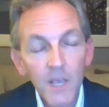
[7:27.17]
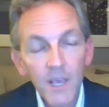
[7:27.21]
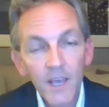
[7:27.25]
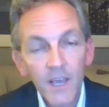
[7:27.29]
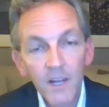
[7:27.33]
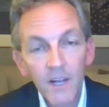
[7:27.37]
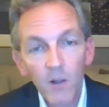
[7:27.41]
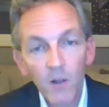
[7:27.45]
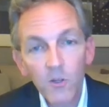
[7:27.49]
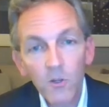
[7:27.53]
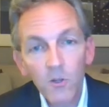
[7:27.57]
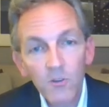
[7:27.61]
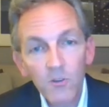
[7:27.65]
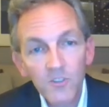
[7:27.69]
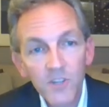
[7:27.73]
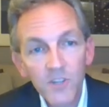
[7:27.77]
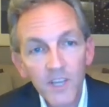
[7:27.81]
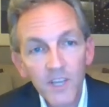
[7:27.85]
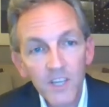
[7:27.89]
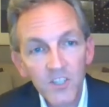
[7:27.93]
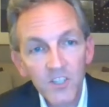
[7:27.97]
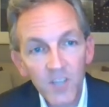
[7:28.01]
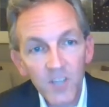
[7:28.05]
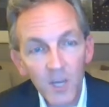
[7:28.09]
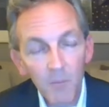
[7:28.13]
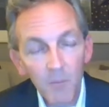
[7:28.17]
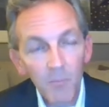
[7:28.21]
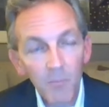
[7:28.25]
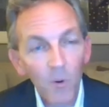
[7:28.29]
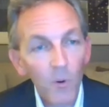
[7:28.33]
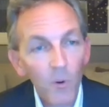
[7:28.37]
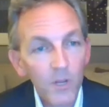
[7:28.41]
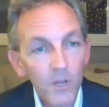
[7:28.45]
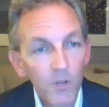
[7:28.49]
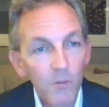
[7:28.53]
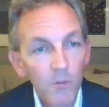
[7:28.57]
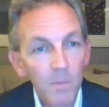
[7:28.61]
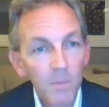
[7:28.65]
And I'll use the
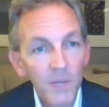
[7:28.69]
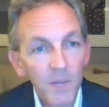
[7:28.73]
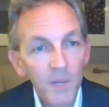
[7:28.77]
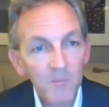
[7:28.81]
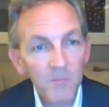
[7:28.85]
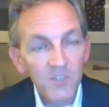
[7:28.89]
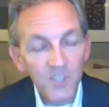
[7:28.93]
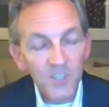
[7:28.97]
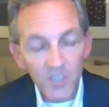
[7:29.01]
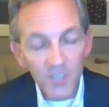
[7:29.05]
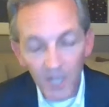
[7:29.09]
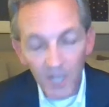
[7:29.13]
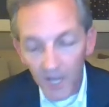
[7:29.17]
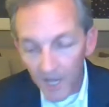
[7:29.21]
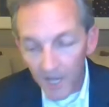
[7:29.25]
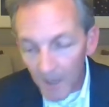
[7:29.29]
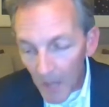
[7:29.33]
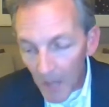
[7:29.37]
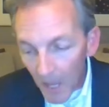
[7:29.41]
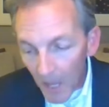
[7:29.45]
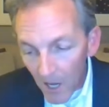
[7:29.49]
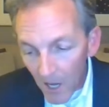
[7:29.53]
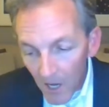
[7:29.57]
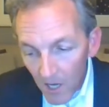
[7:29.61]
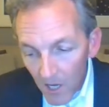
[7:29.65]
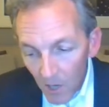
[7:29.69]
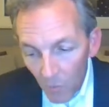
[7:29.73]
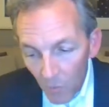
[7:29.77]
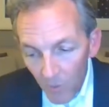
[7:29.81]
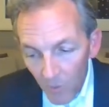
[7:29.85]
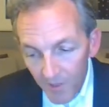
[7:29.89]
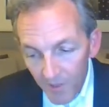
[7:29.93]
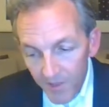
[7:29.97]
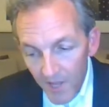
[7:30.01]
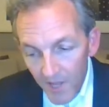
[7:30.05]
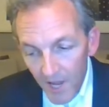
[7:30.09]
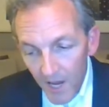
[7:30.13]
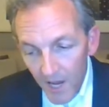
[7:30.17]
example at UPMC
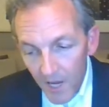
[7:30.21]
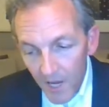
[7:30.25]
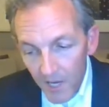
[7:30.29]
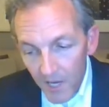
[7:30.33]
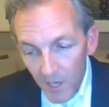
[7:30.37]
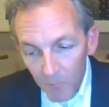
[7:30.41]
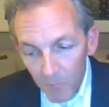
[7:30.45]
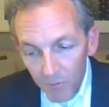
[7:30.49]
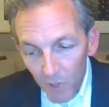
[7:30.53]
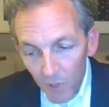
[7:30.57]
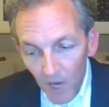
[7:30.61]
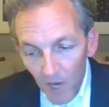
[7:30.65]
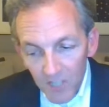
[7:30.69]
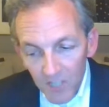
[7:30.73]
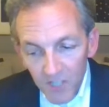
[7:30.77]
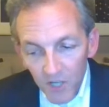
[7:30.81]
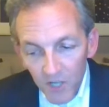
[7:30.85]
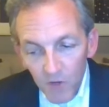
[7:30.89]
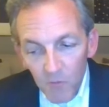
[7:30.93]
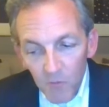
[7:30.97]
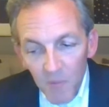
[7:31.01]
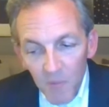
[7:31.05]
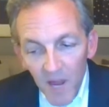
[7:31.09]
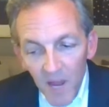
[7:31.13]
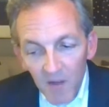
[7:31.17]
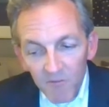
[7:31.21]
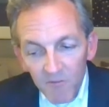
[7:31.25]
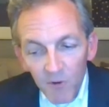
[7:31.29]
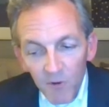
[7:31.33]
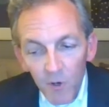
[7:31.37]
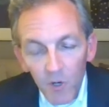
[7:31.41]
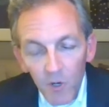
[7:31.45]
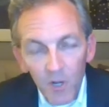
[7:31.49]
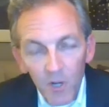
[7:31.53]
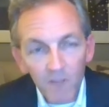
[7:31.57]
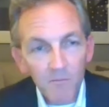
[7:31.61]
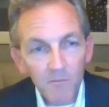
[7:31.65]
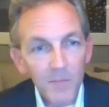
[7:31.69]
with a project you may have
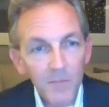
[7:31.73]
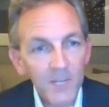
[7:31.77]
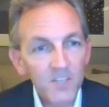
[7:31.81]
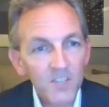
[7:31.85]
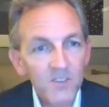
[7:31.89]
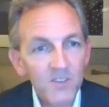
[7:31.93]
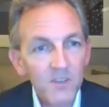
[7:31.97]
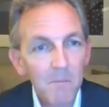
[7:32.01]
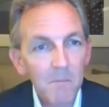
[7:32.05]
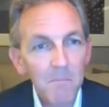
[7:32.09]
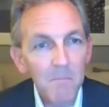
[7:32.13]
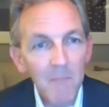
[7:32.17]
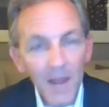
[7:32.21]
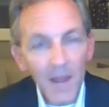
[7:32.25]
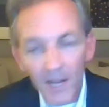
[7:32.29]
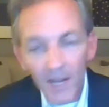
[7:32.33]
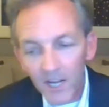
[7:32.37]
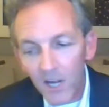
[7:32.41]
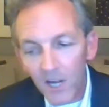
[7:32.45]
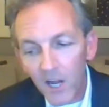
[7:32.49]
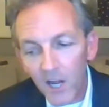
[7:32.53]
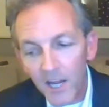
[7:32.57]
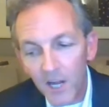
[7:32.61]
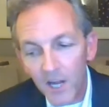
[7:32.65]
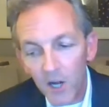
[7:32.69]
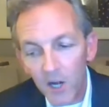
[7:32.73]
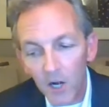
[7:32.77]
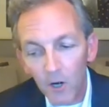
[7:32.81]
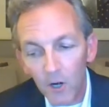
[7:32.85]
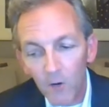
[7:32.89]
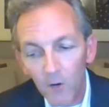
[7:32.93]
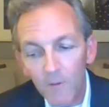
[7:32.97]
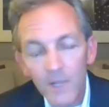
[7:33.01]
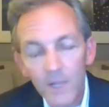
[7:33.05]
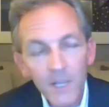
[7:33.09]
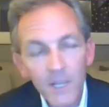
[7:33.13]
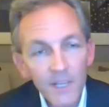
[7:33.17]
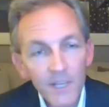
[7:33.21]
heard of, but it's the
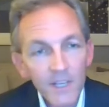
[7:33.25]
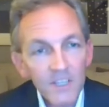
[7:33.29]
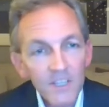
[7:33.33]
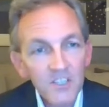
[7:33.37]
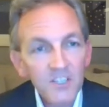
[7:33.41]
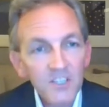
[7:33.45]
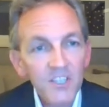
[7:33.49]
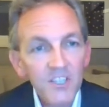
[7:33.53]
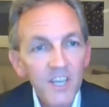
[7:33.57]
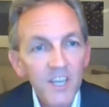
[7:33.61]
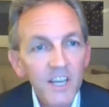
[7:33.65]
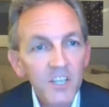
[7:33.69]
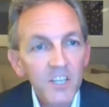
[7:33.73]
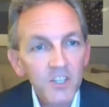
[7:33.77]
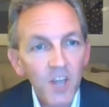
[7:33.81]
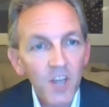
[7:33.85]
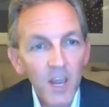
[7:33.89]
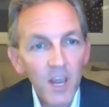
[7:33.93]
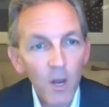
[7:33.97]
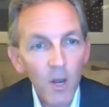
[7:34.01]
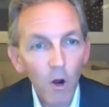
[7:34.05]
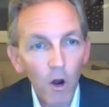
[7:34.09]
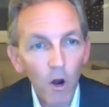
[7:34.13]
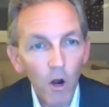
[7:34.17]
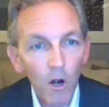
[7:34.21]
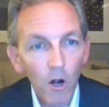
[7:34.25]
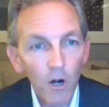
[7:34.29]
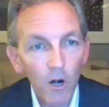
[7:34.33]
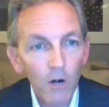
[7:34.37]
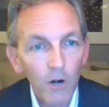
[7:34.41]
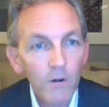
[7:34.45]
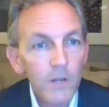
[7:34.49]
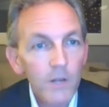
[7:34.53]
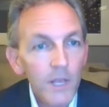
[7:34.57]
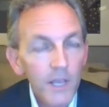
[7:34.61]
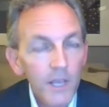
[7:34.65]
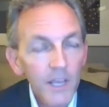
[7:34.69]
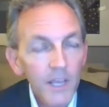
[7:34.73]
Medicare
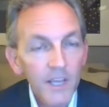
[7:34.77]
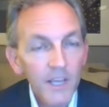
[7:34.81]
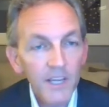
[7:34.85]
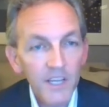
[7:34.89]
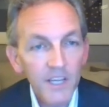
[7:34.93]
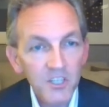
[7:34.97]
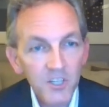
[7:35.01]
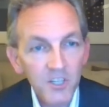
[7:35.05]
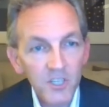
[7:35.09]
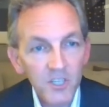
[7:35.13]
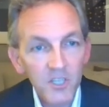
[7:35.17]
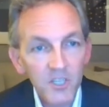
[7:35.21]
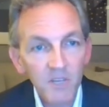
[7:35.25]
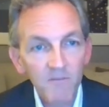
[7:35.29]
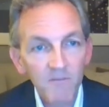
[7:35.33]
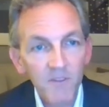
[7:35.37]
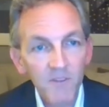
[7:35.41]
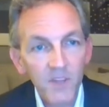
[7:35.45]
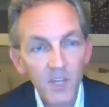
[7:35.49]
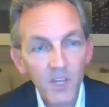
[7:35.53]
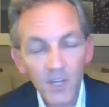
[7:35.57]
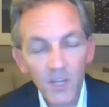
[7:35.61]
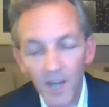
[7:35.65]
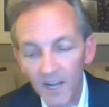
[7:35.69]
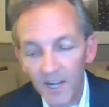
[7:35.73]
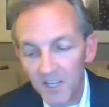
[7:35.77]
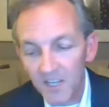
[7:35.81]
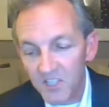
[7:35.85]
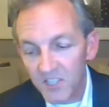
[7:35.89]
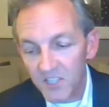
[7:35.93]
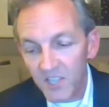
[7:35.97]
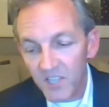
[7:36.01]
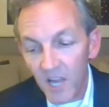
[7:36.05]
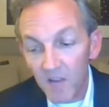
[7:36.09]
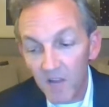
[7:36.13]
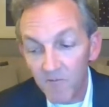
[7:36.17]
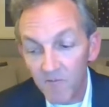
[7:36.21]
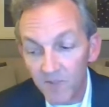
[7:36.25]
CJR initiative in the United
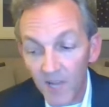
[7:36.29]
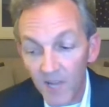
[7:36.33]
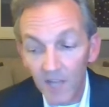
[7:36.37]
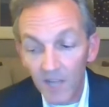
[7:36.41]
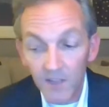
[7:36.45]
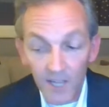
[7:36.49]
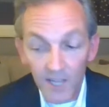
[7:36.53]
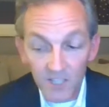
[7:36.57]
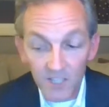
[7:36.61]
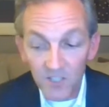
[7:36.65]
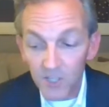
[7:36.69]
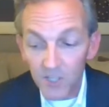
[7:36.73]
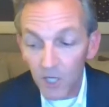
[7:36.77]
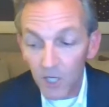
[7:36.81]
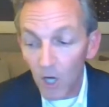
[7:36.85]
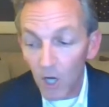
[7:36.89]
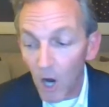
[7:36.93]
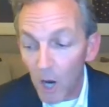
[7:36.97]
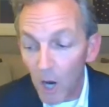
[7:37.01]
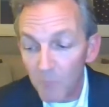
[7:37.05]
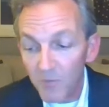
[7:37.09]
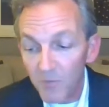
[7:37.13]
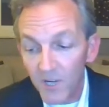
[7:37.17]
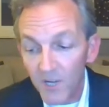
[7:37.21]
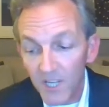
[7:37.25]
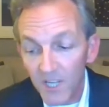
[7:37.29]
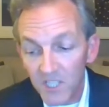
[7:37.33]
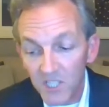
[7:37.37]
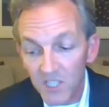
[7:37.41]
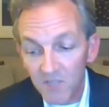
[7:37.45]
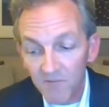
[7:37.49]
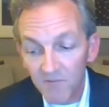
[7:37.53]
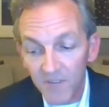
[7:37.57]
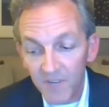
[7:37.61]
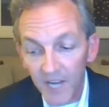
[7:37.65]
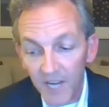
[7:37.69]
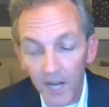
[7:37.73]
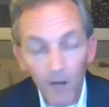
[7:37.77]
States. That's the
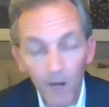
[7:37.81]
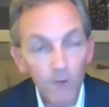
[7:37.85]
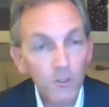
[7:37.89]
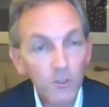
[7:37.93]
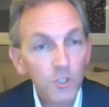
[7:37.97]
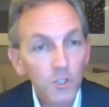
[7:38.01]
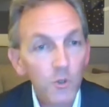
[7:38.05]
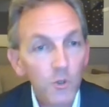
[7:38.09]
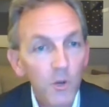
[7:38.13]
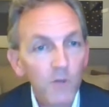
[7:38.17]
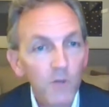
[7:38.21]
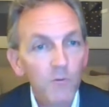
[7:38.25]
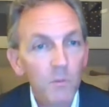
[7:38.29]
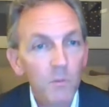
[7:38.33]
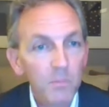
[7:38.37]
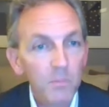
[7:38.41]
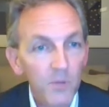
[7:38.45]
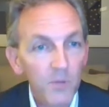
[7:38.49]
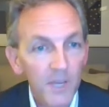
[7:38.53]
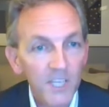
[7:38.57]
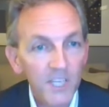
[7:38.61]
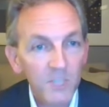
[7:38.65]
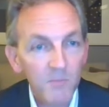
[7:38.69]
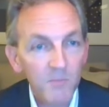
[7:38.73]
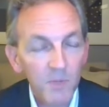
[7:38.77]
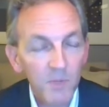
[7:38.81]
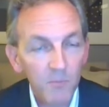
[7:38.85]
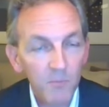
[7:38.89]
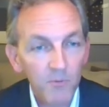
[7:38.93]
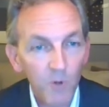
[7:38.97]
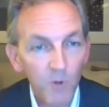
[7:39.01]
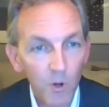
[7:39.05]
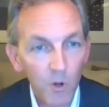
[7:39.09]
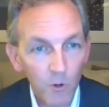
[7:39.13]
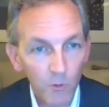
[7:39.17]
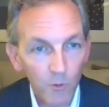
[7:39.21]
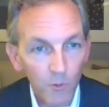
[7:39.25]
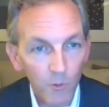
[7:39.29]
Comprehensive Care Joint Replacement
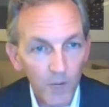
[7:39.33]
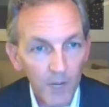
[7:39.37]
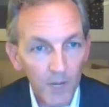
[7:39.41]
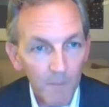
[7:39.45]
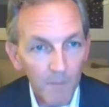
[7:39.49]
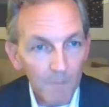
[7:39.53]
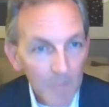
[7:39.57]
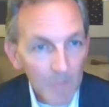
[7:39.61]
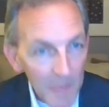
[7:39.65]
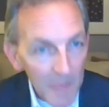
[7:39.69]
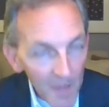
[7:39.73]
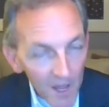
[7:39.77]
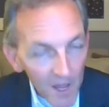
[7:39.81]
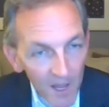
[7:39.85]
Program.